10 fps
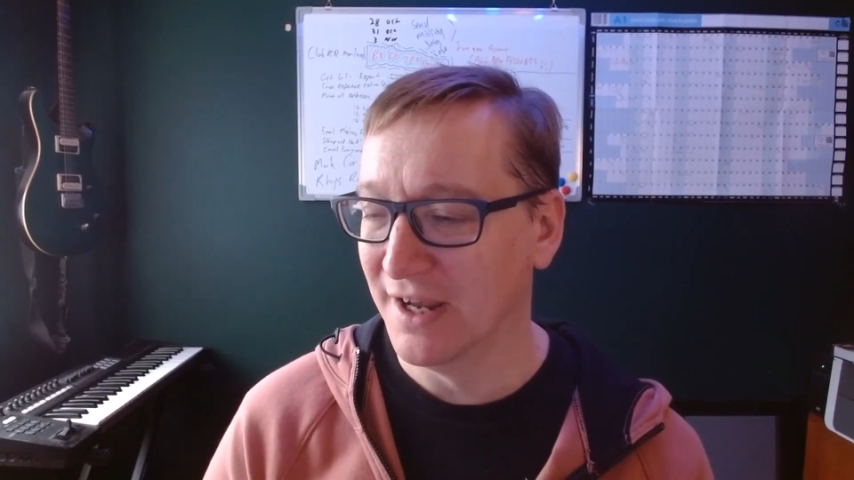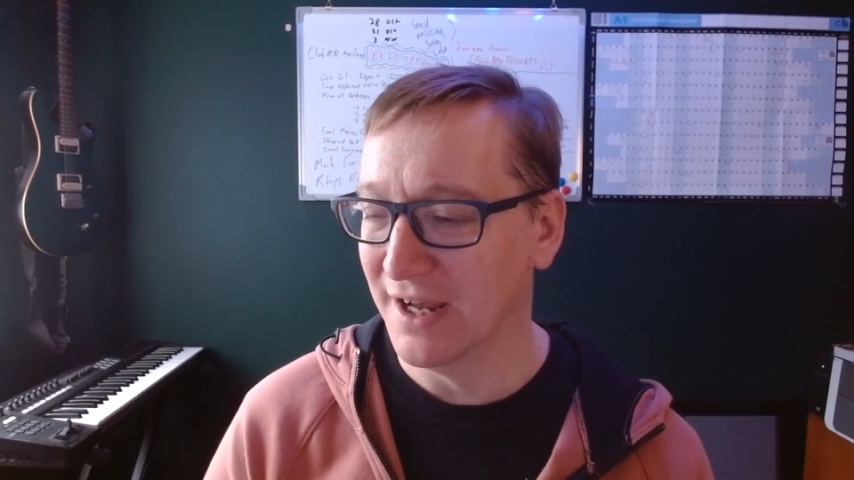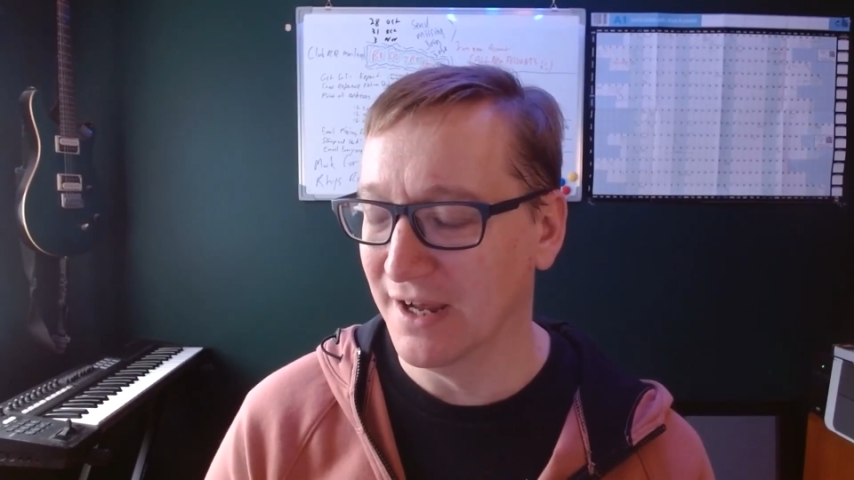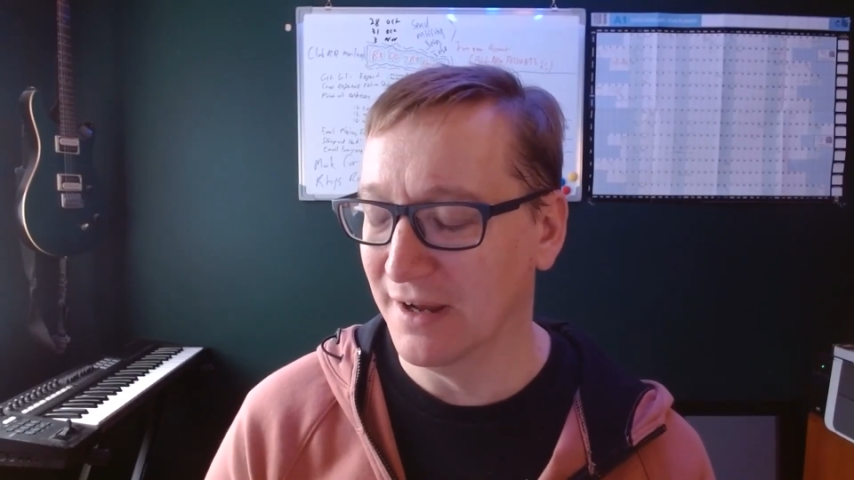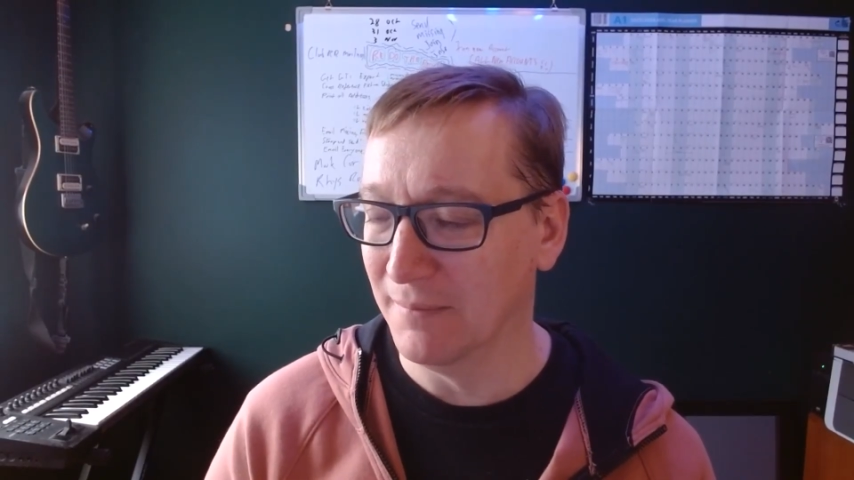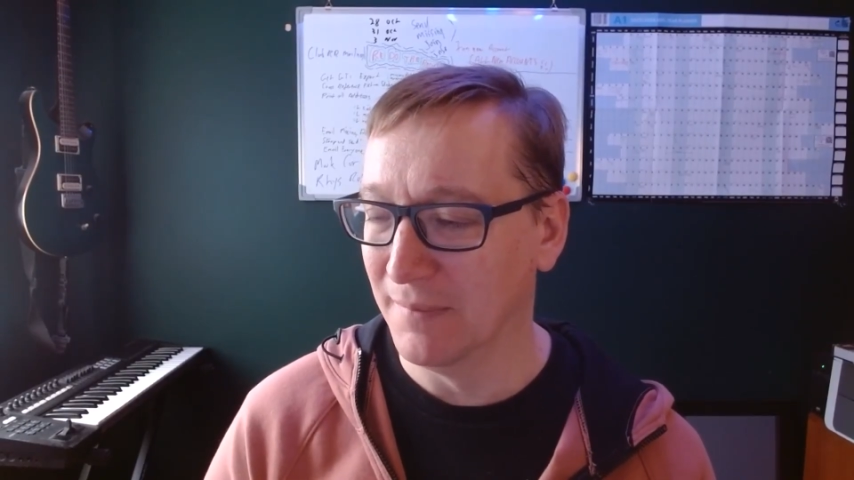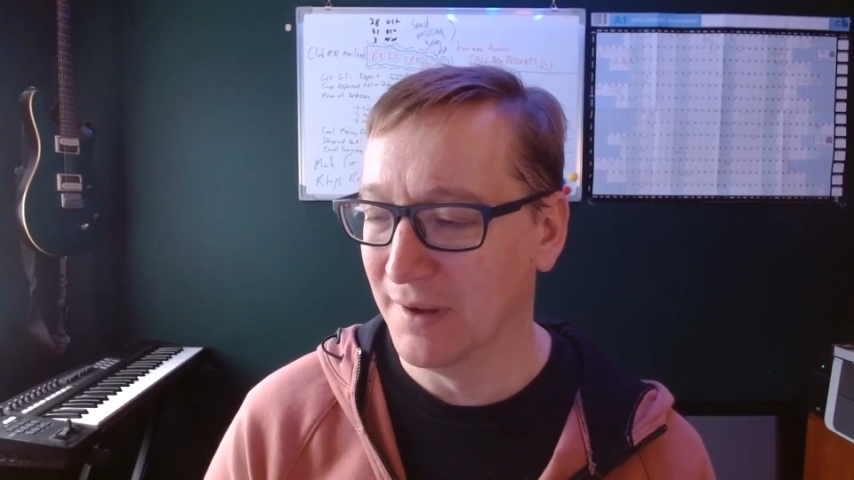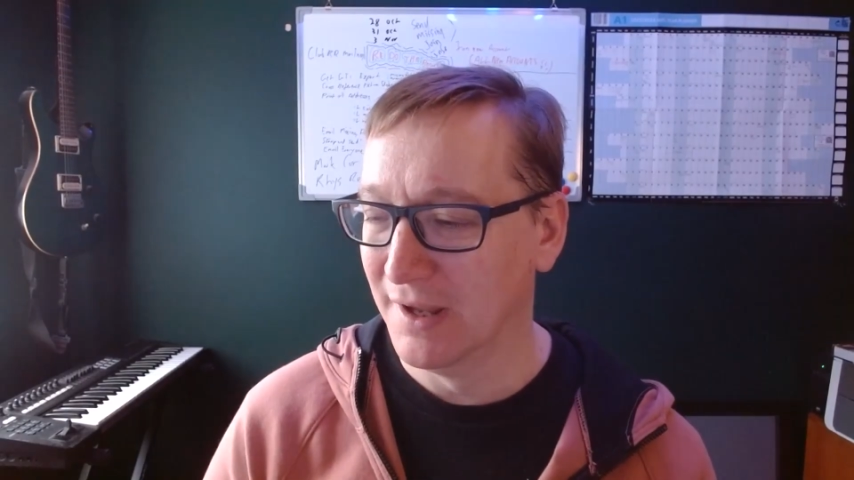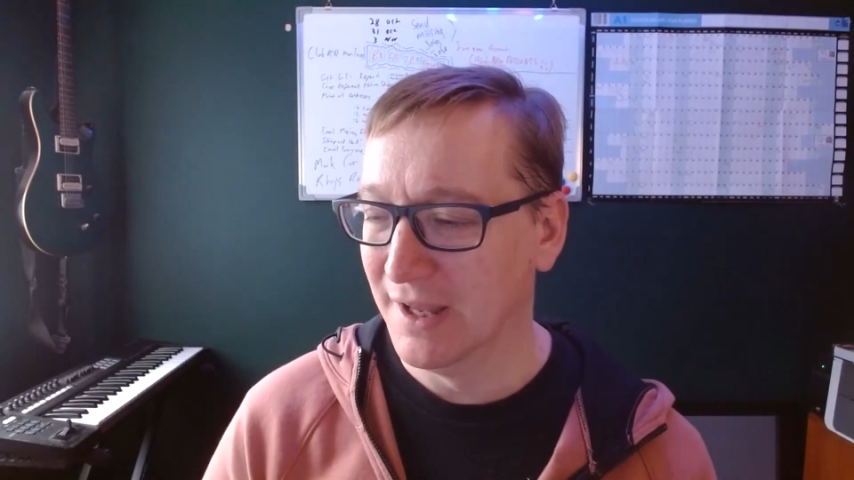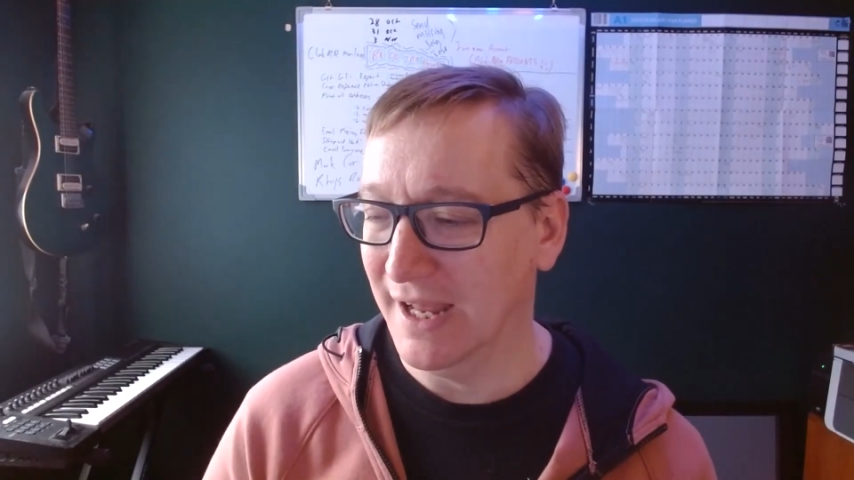
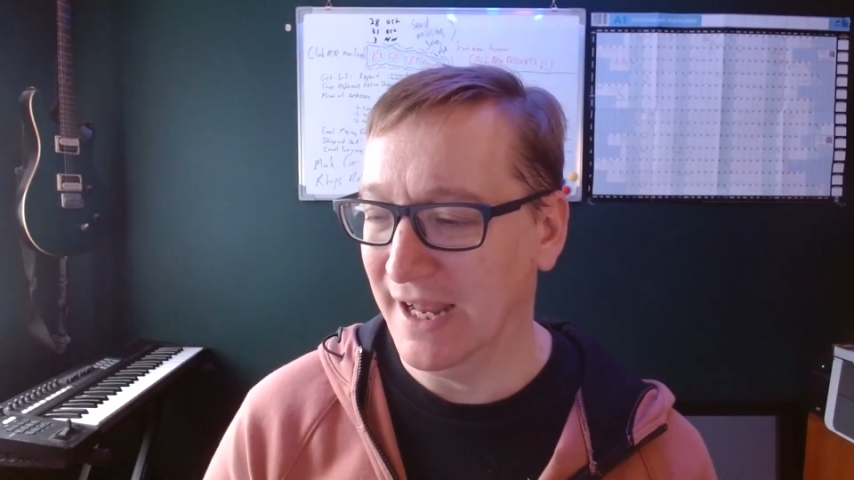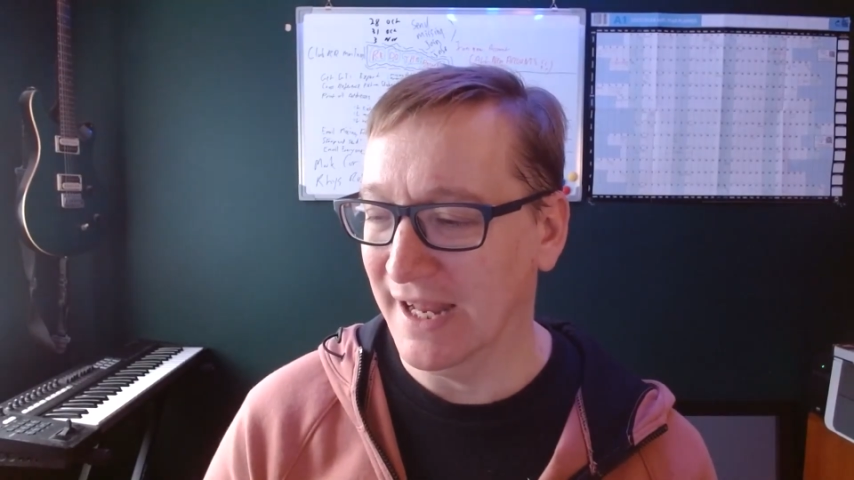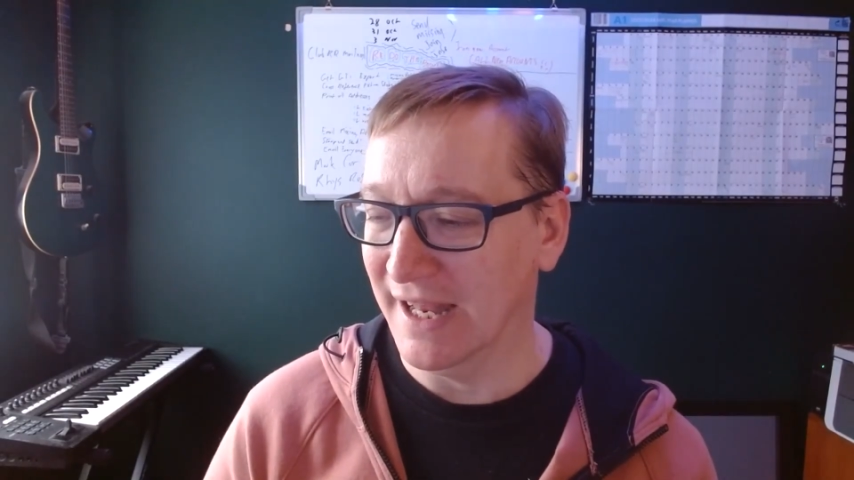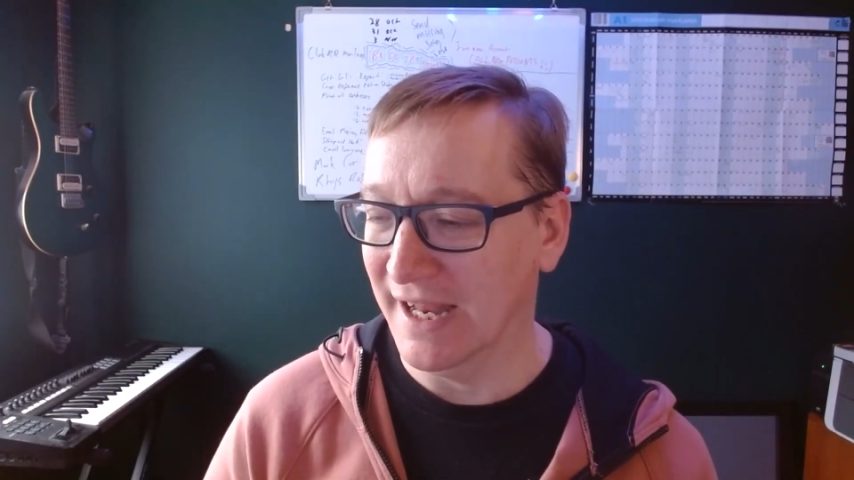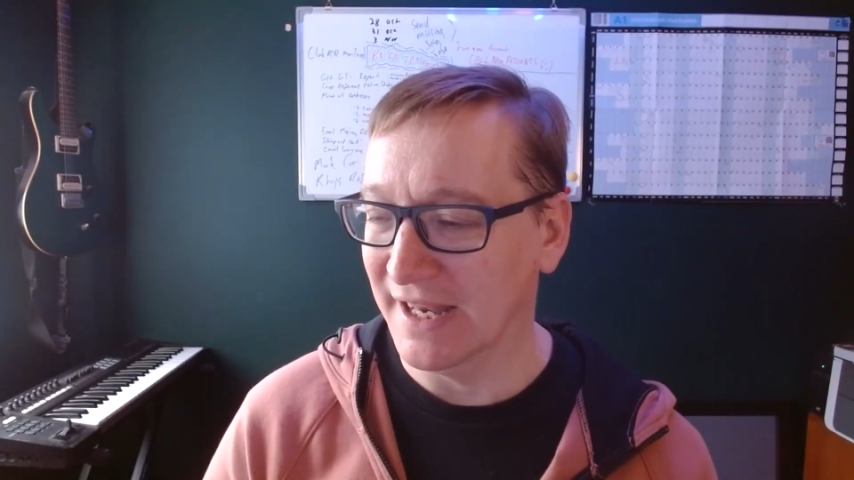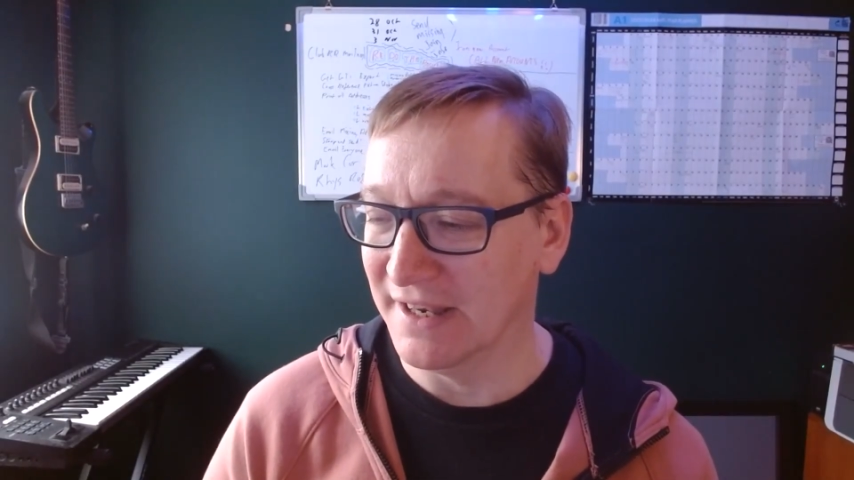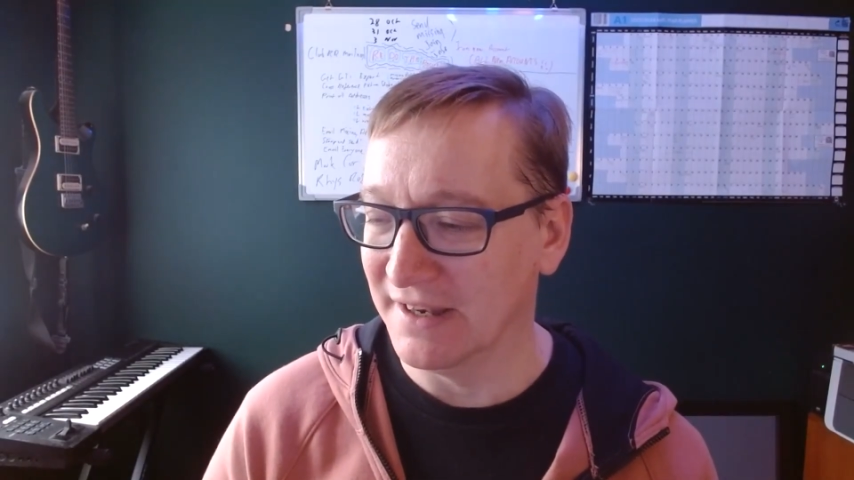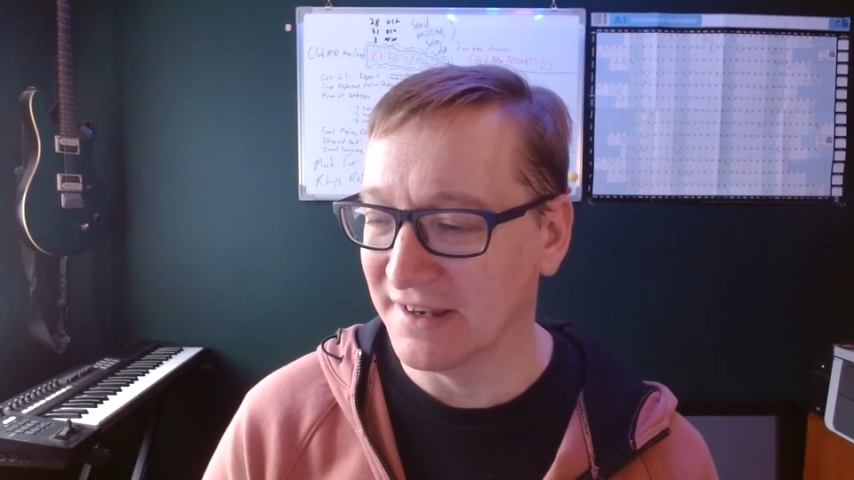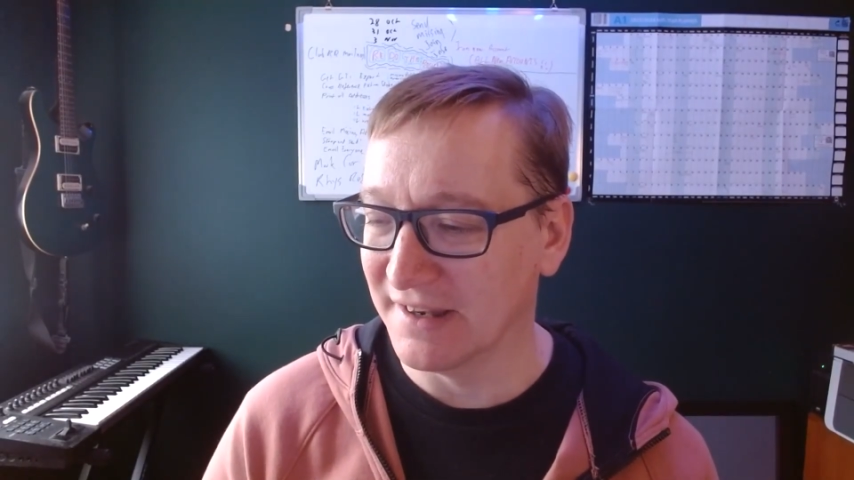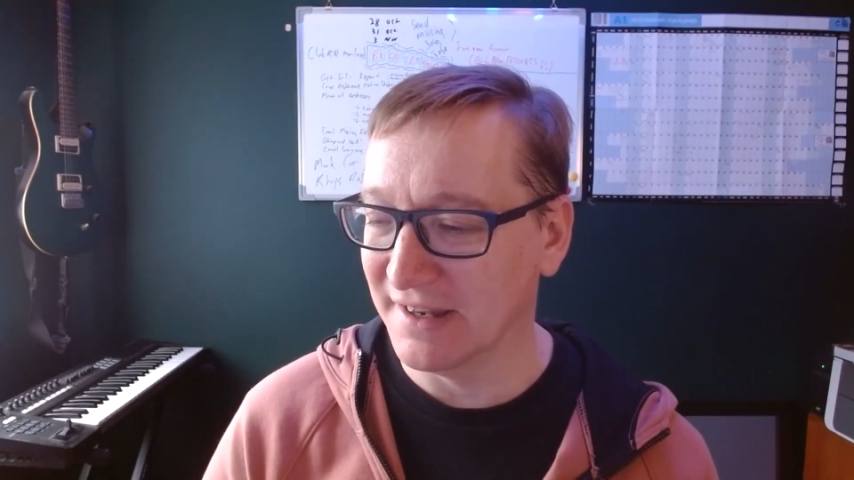And